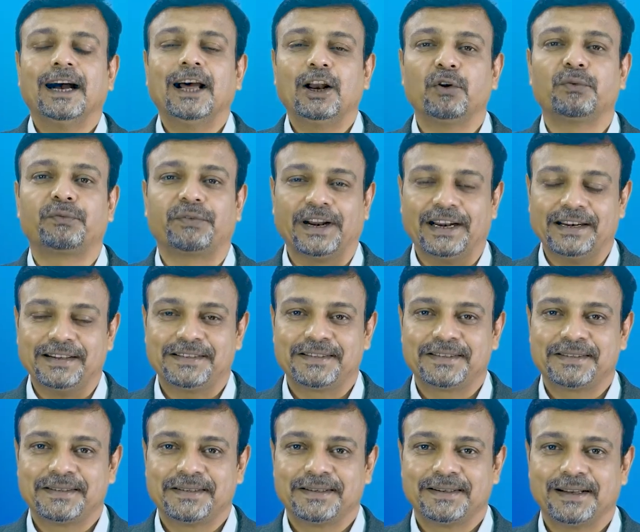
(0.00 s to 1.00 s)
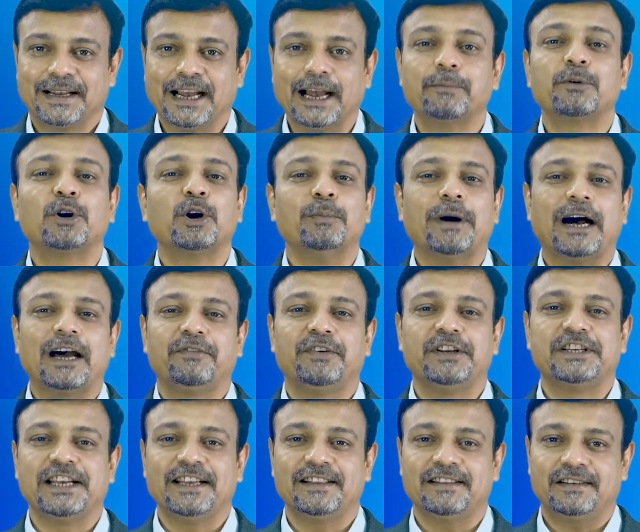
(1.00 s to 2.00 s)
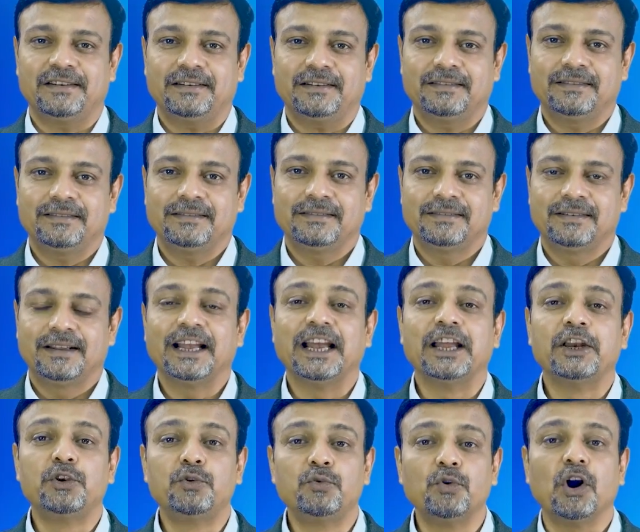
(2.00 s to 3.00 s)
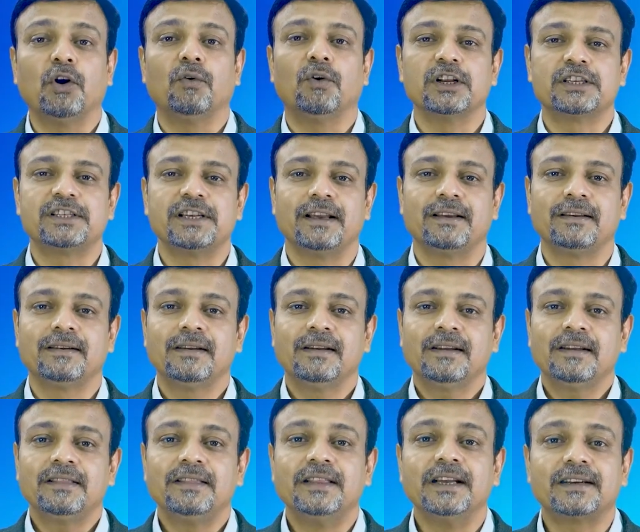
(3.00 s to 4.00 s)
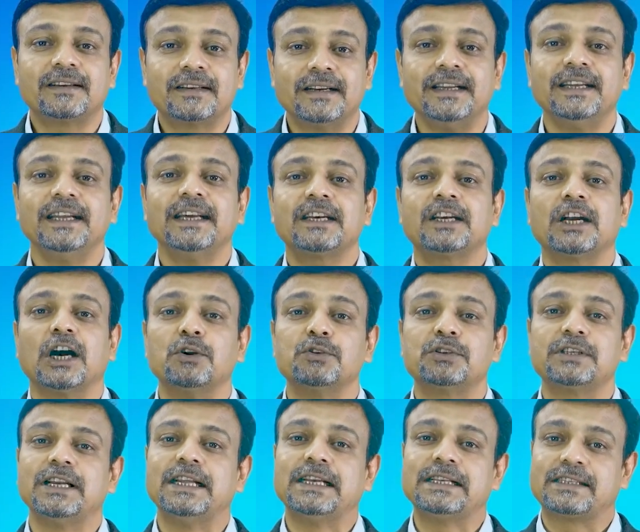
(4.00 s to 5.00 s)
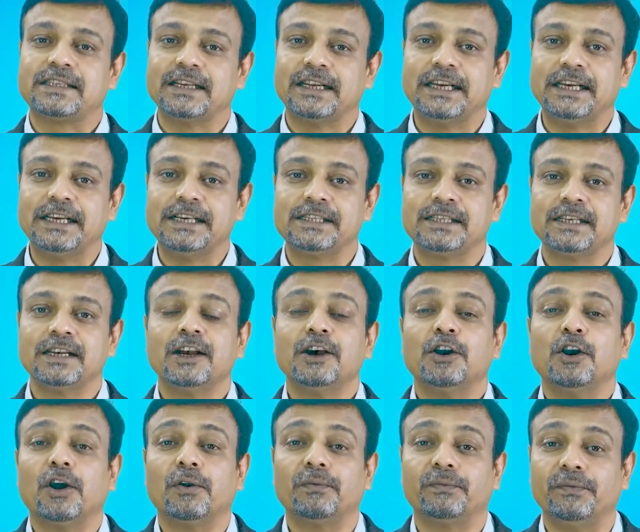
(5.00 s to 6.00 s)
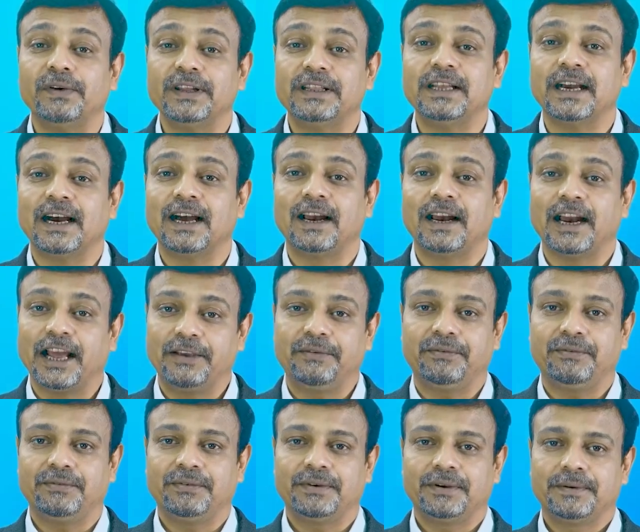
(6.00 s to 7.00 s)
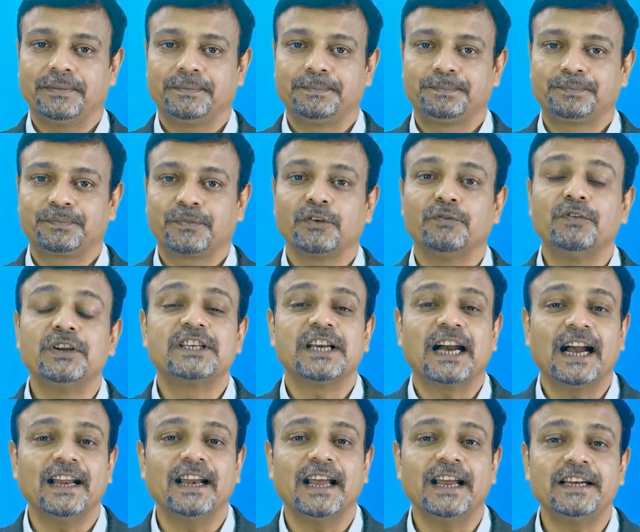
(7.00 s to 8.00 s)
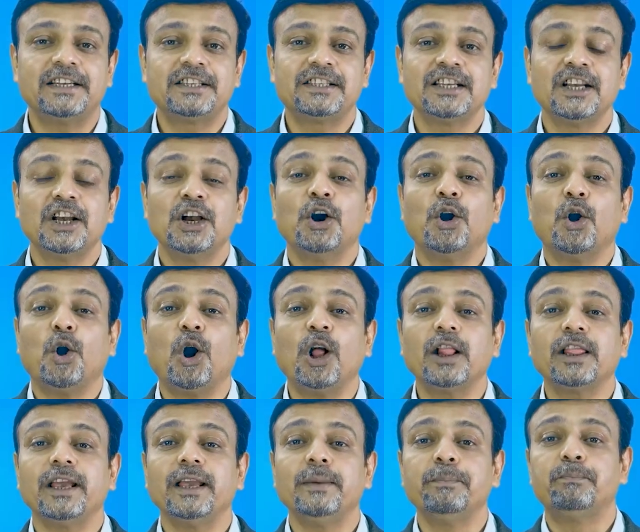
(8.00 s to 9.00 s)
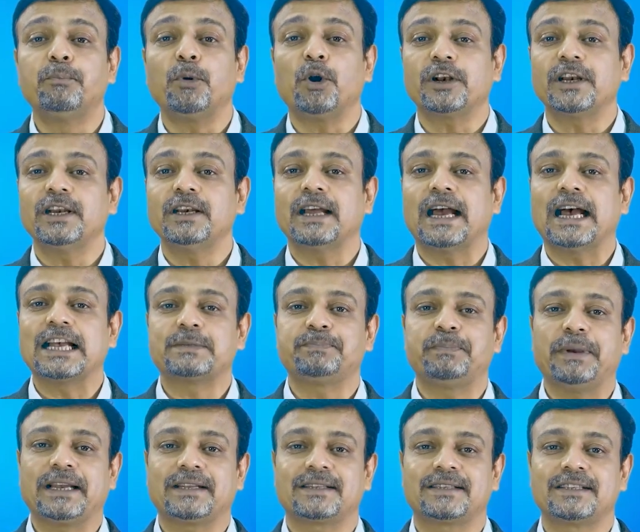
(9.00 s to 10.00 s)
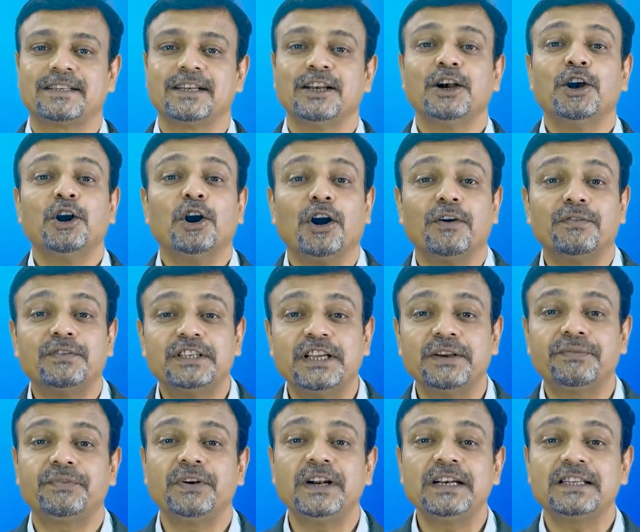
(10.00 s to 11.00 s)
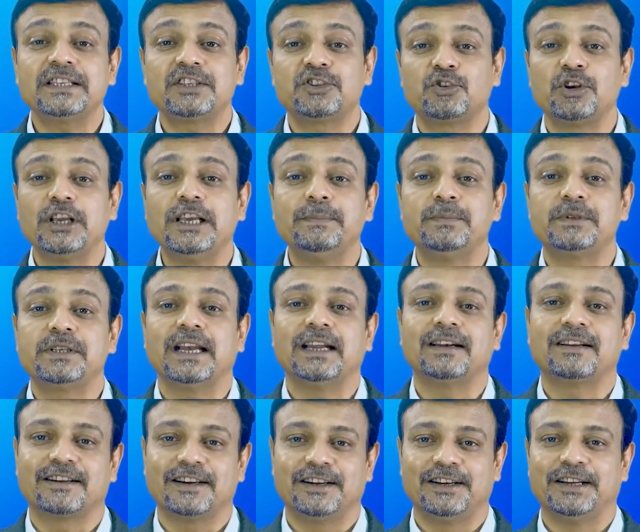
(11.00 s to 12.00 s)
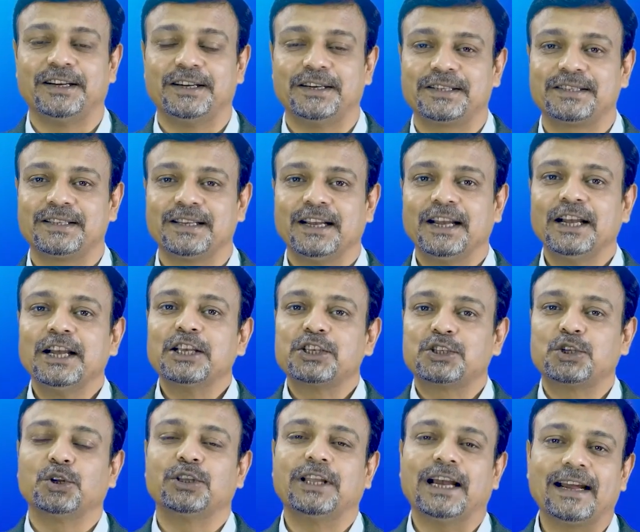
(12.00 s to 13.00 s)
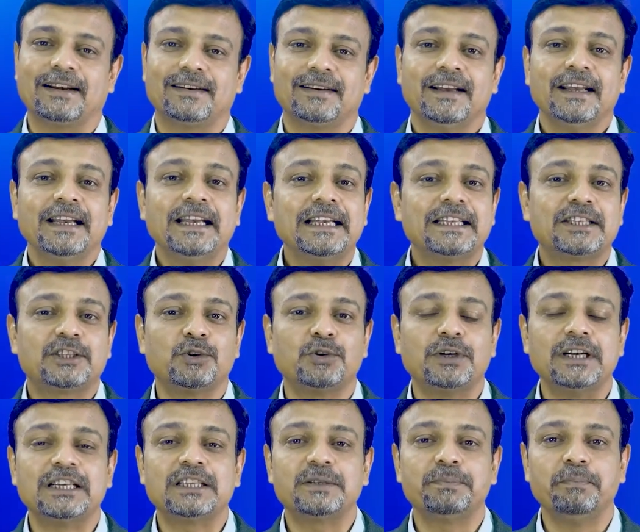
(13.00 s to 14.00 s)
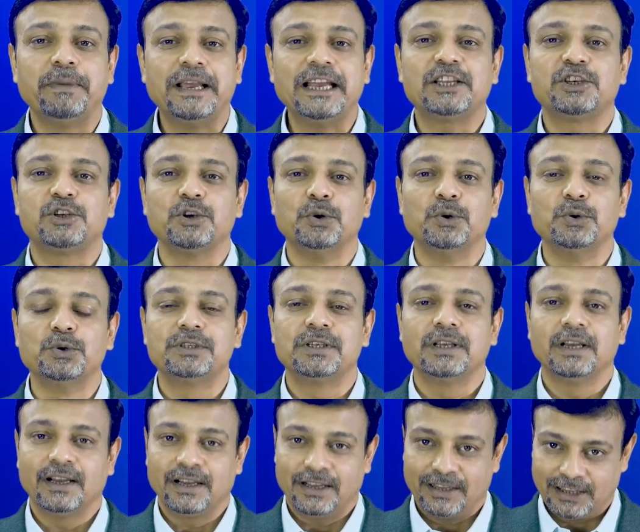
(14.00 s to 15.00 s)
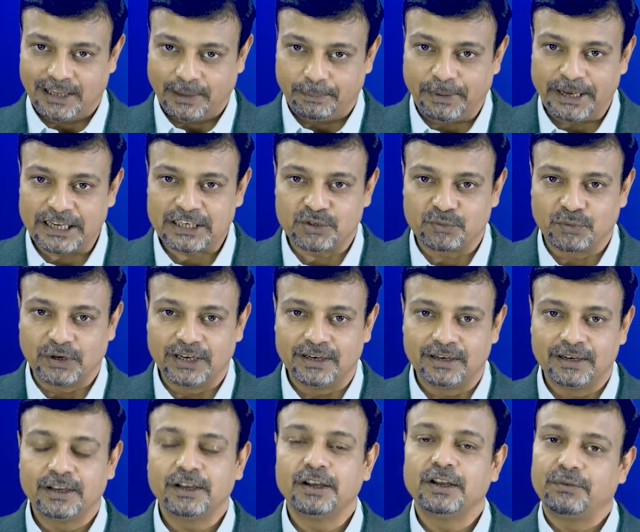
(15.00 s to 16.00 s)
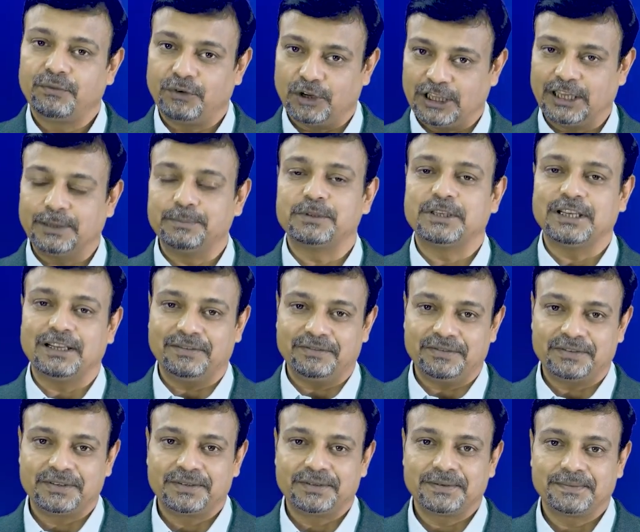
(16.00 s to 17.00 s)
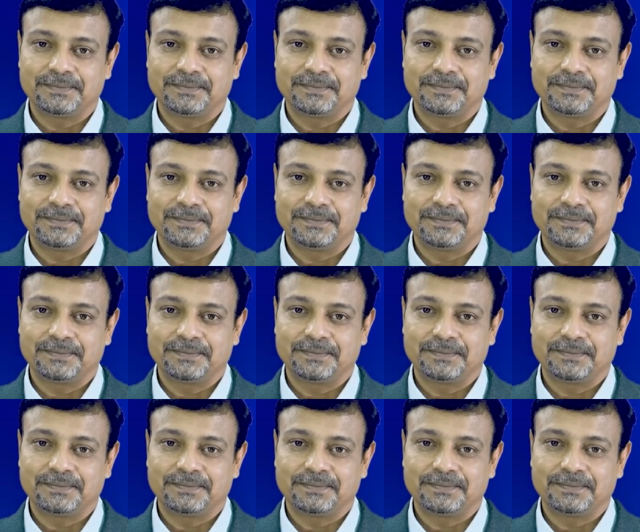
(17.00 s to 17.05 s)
Hello friends, I'm Kumar Vijayendra and you are watching the career counseling series of Vidyalive, which highlights all the important aspects of different streams and careers so that students may choose the best one for themselves.